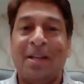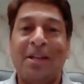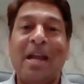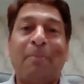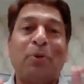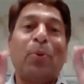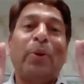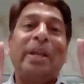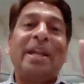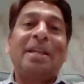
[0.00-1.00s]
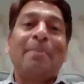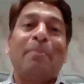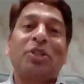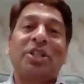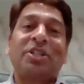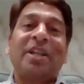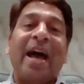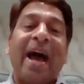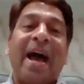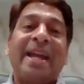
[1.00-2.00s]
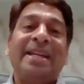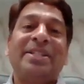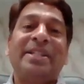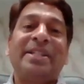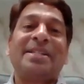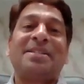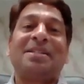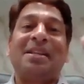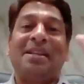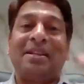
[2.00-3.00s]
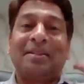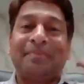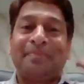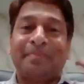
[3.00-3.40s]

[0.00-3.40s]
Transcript: You have to only deposit the IGST.